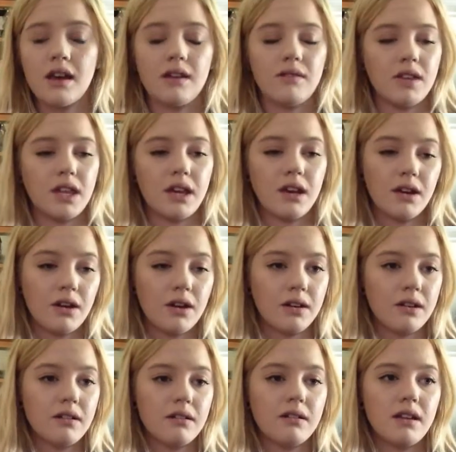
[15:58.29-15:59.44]
everything I
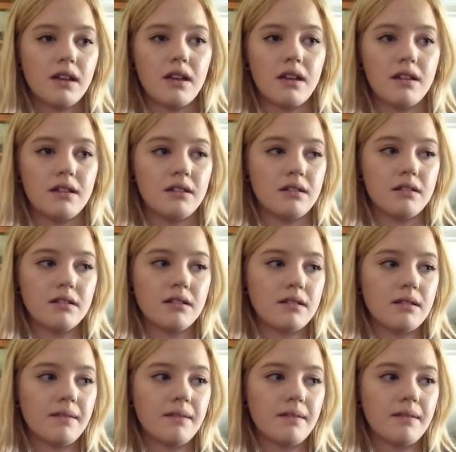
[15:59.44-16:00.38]
heard, and,